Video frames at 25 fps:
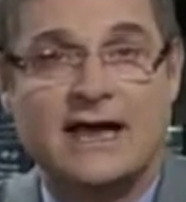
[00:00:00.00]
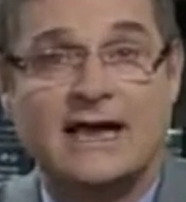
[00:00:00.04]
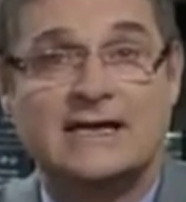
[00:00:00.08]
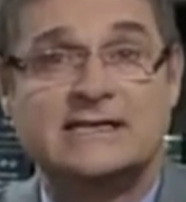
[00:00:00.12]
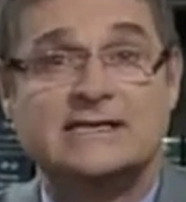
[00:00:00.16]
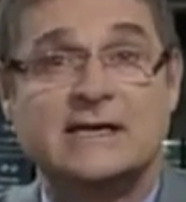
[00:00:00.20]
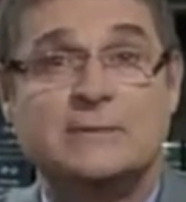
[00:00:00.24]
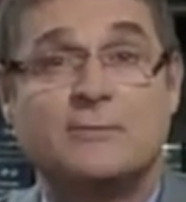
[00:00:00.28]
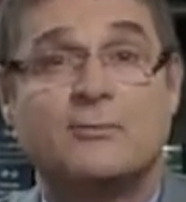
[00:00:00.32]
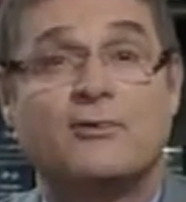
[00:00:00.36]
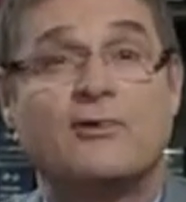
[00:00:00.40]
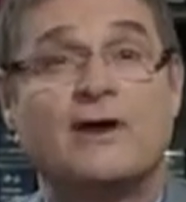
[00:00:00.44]

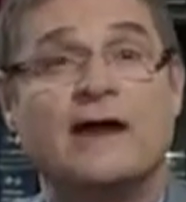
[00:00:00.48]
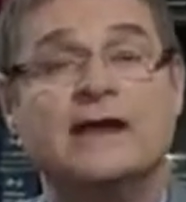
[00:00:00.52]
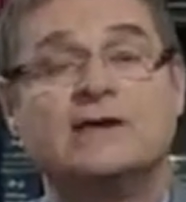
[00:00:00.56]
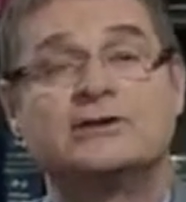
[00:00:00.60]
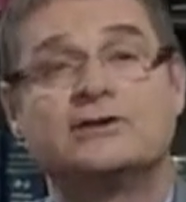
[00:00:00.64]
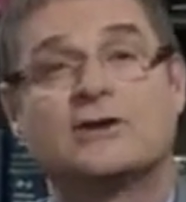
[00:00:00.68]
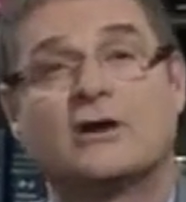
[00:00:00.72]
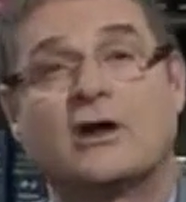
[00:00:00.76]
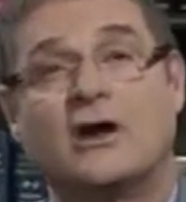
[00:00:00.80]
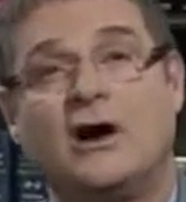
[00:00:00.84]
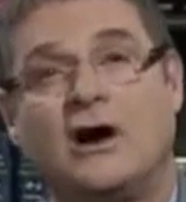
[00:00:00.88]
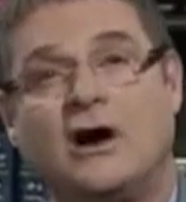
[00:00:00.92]
as he prayed
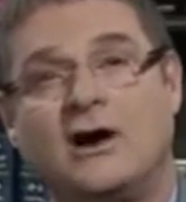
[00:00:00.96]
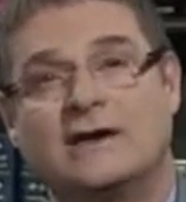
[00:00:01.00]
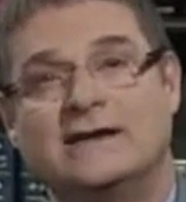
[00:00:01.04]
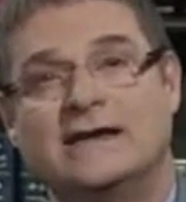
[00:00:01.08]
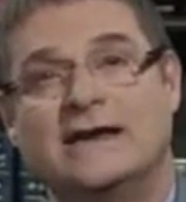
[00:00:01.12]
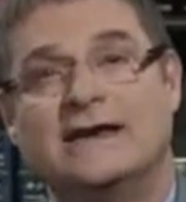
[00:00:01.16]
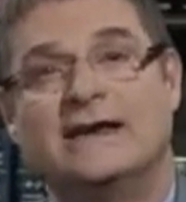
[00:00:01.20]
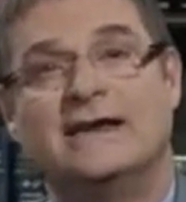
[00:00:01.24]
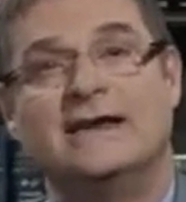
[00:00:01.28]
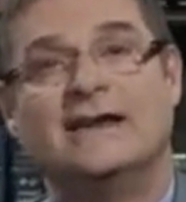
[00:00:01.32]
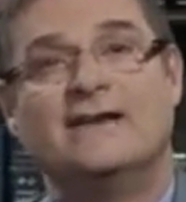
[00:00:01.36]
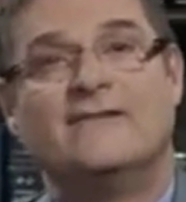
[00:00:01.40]
to God
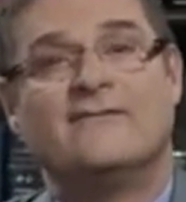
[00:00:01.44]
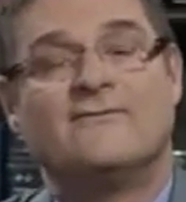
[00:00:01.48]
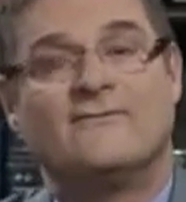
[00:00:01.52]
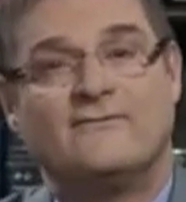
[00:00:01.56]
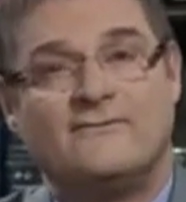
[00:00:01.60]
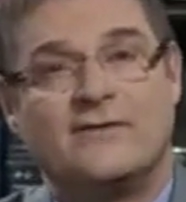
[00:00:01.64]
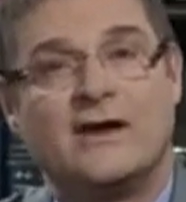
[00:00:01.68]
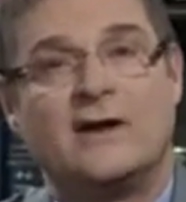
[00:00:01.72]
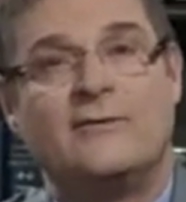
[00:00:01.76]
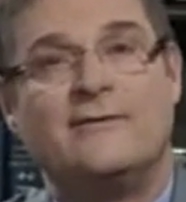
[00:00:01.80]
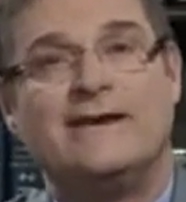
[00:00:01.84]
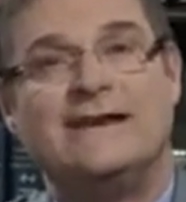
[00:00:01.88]
in
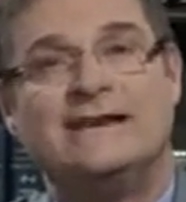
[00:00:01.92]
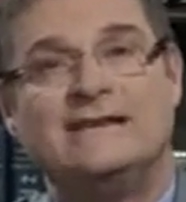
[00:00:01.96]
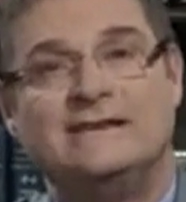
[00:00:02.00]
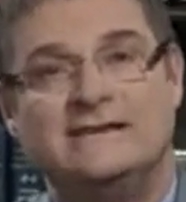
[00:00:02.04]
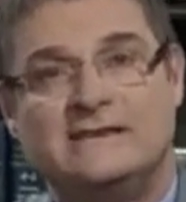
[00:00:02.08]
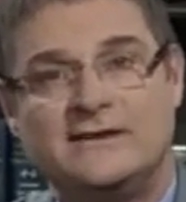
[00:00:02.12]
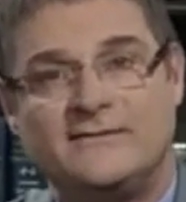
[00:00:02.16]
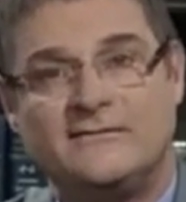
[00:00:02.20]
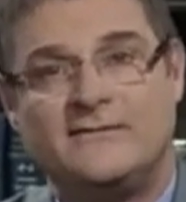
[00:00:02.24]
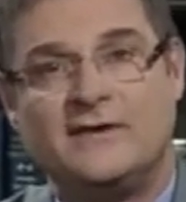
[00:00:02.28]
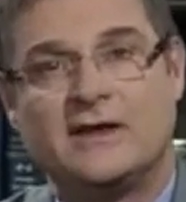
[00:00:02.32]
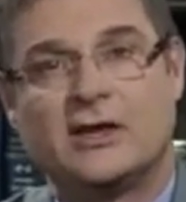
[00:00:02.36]
very
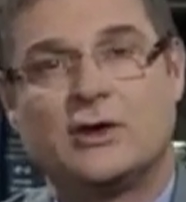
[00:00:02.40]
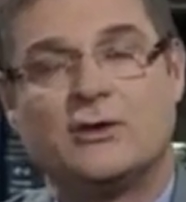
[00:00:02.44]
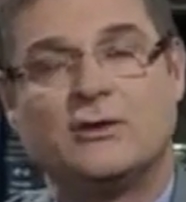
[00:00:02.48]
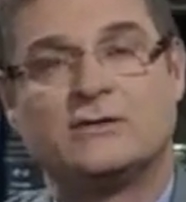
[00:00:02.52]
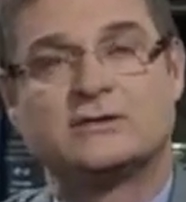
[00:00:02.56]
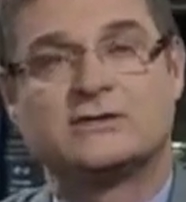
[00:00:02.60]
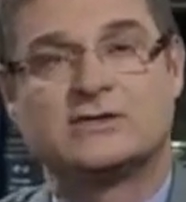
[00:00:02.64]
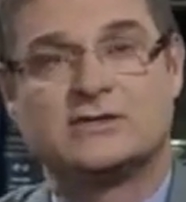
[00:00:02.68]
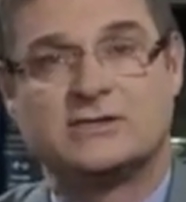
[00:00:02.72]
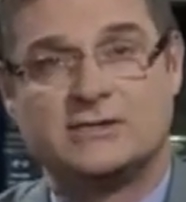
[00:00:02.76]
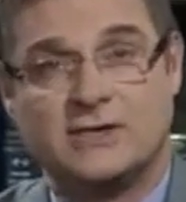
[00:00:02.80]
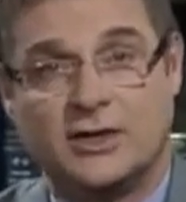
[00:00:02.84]

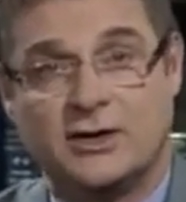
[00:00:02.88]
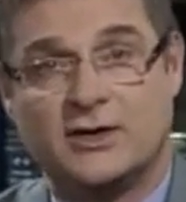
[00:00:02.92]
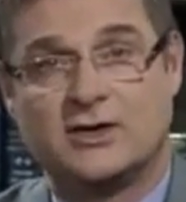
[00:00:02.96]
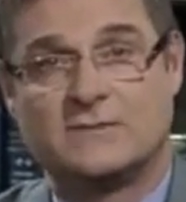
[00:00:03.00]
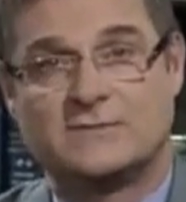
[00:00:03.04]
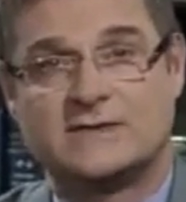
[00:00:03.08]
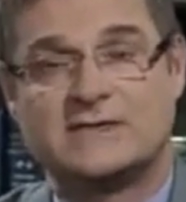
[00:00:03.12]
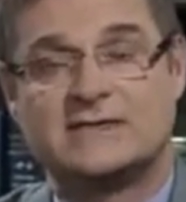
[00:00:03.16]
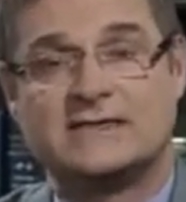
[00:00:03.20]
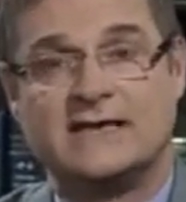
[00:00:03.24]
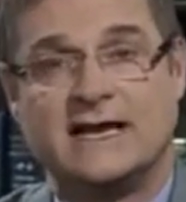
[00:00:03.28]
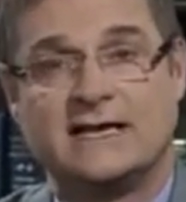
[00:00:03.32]
difficult
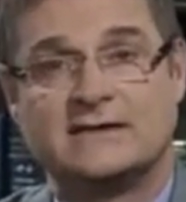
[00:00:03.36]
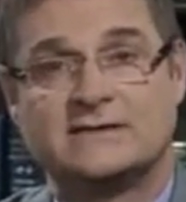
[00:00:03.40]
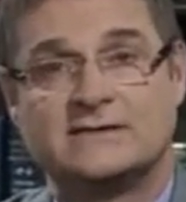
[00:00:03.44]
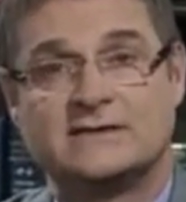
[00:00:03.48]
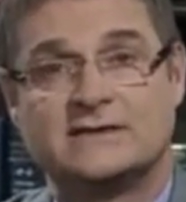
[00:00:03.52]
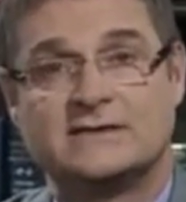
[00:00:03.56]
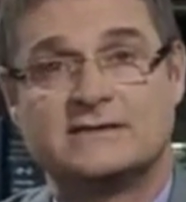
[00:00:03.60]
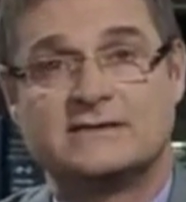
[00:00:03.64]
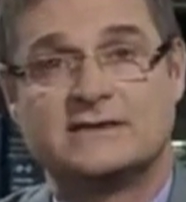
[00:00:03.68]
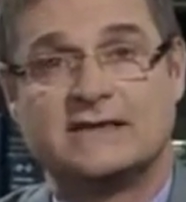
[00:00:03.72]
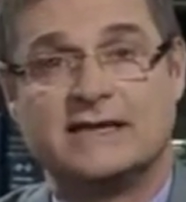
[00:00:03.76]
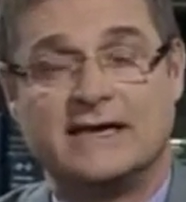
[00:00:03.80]

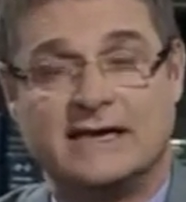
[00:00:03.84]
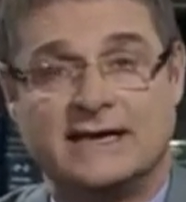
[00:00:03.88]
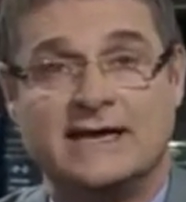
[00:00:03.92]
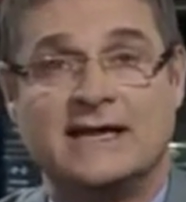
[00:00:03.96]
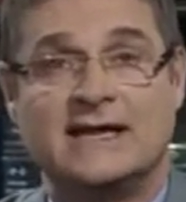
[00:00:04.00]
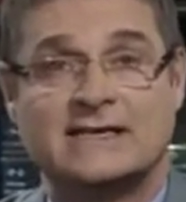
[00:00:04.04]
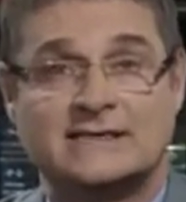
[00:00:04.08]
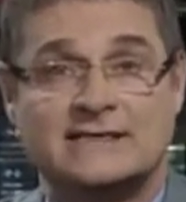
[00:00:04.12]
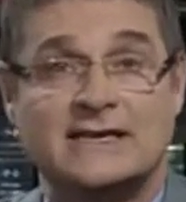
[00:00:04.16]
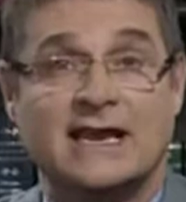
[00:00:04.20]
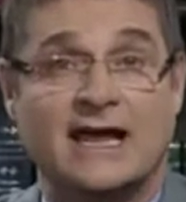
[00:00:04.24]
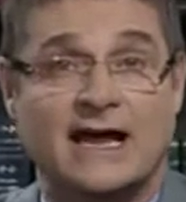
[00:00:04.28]
circumstances in
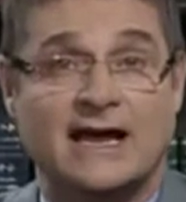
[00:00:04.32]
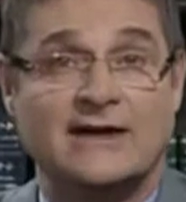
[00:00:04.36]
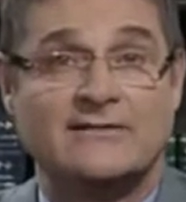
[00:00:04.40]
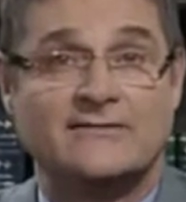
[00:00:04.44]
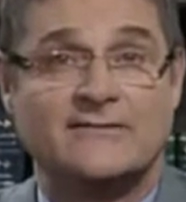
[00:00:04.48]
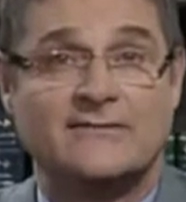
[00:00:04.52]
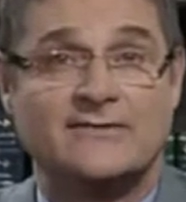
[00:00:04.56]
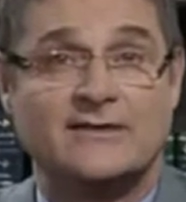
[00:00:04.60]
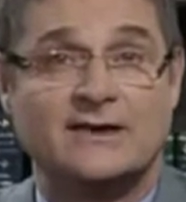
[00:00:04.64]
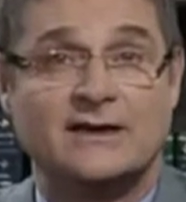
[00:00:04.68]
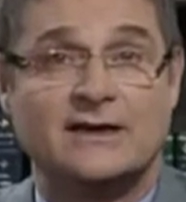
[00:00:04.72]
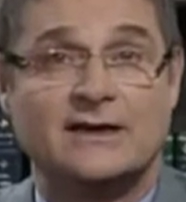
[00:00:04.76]
his
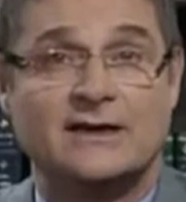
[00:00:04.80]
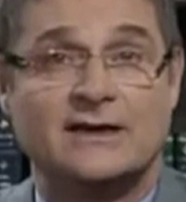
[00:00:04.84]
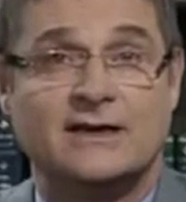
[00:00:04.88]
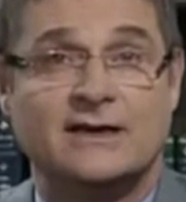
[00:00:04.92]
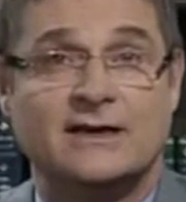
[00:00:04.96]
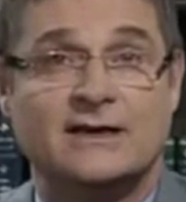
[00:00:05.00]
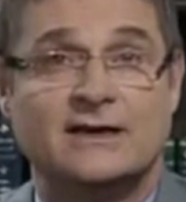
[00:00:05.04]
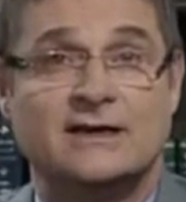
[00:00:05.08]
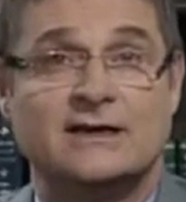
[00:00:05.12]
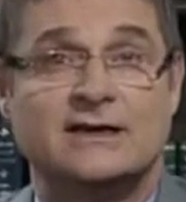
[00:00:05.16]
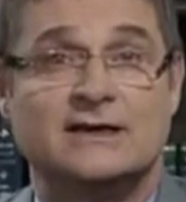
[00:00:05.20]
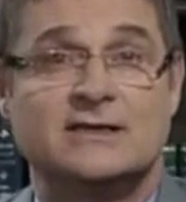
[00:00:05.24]
life,
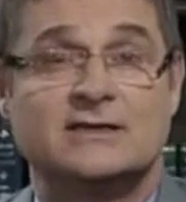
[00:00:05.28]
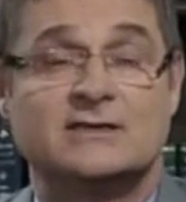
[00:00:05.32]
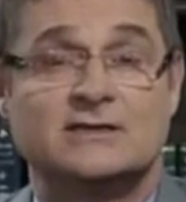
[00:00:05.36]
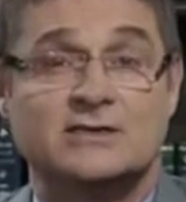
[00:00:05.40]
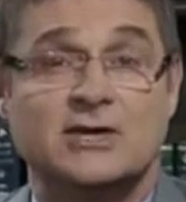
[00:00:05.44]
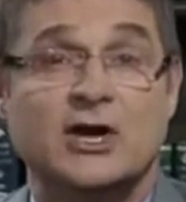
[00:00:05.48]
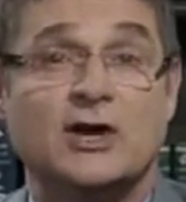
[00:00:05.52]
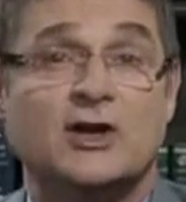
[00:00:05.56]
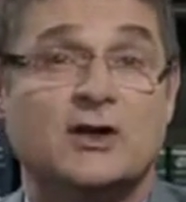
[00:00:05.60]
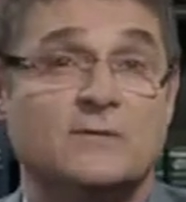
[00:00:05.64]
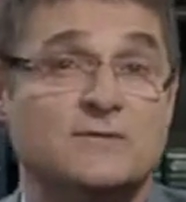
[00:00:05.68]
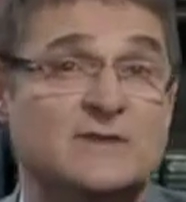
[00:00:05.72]

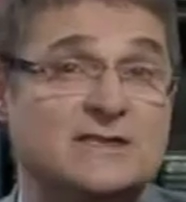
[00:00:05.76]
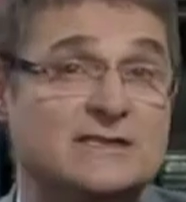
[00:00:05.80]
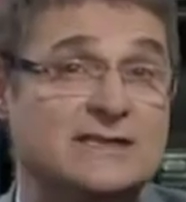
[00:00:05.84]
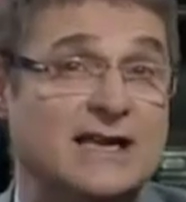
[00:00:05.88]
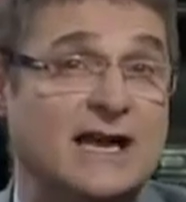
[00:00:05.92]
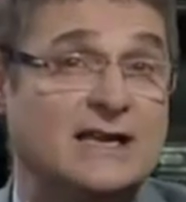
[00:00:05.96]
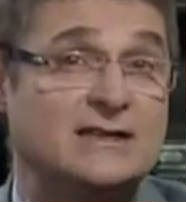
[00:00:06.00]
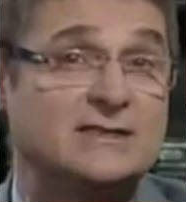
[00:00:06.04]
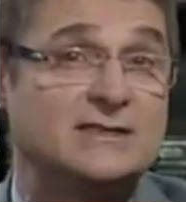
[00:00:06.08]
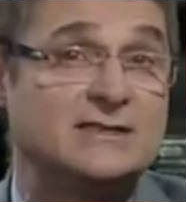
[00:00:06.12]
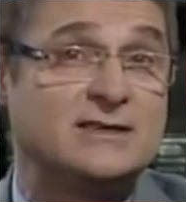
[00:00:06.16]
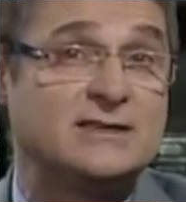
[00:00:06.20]

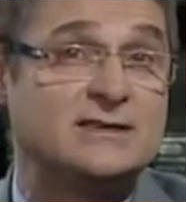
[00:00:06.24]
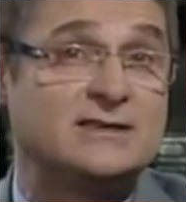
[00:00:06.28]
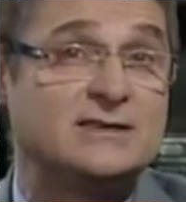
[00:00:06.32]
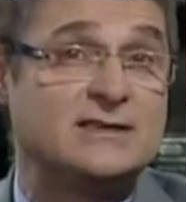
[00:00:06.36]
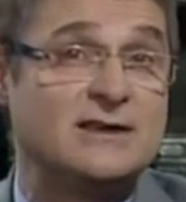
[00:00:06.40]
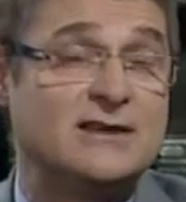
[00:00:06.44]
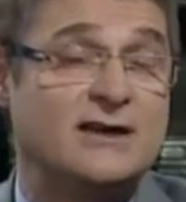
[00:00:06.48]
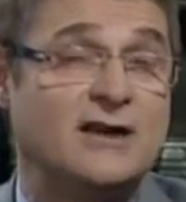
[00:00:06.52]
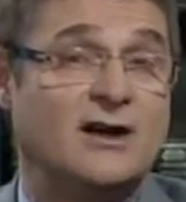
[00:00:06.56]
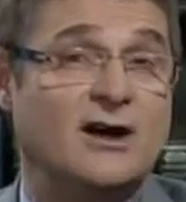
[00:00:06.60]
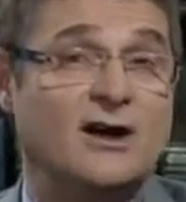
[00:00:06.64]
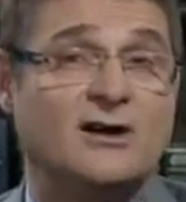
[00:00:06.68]

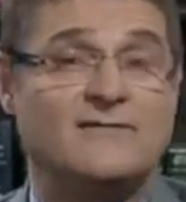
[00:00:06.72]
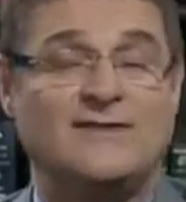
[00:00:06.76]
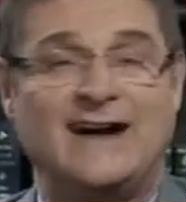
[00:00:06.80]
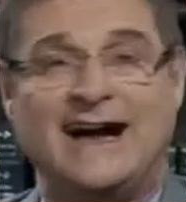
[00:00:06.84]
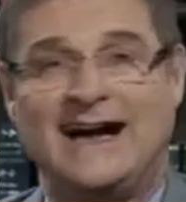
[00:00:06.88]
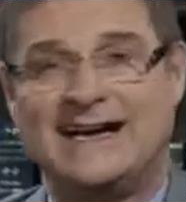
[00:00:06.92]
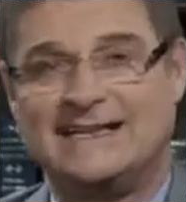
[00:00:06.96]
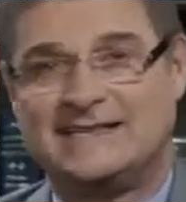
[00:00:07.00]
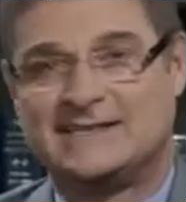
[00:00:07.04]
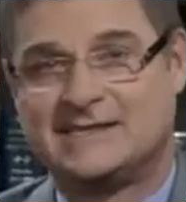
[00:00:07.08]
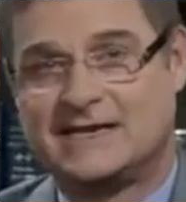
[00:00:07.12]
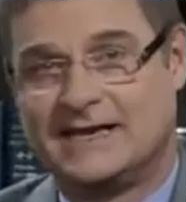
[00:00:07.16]
circumstances of
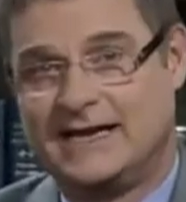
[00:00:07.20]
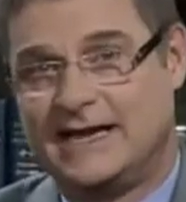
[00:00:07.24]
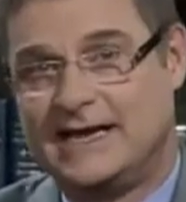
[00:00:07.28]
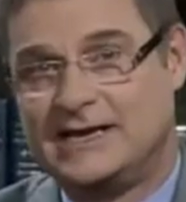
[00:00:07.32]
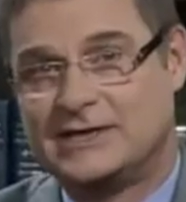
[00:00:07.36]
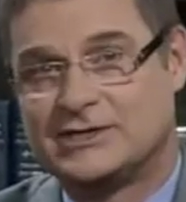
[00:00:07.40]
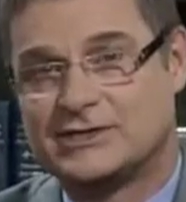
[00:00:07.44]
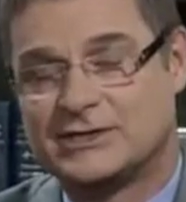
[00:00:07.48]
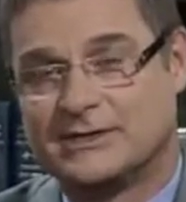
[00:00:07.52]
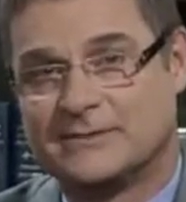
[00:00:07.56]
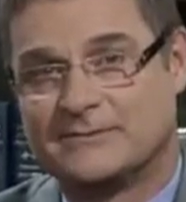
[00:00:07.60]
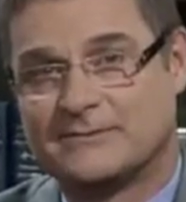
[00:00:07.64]

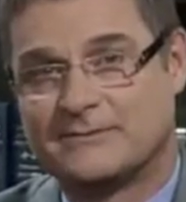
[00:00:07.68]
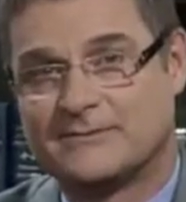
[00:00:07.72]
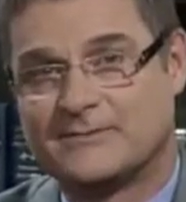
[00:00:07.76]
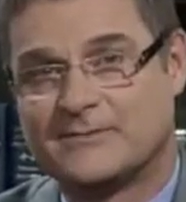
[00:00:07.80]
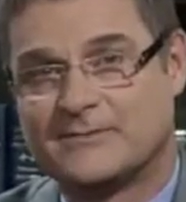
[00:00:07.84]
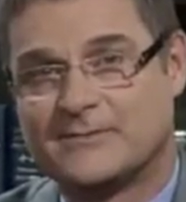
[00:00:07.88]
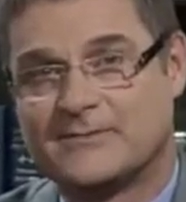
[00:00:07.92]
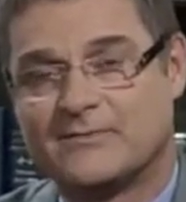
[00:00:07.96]
isolation,